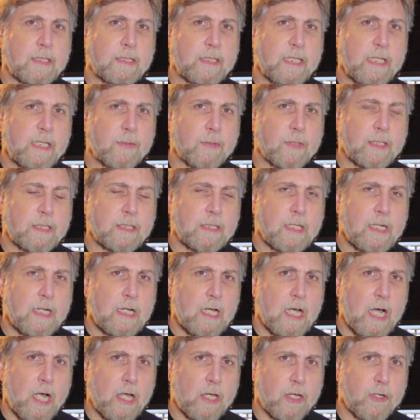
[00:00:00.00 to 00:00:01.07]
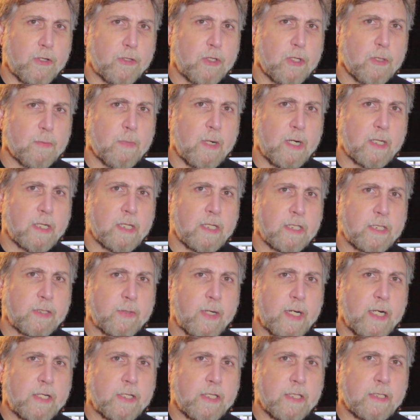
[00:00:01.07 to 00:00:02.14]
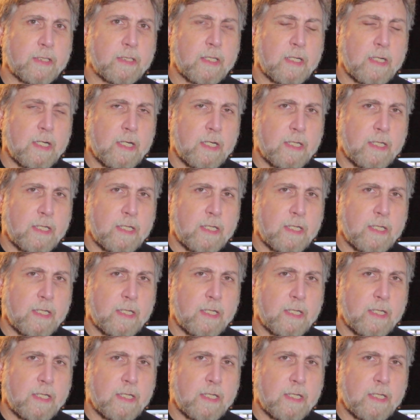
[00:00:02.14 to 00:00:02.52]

secrets on YouTube marketing strategies,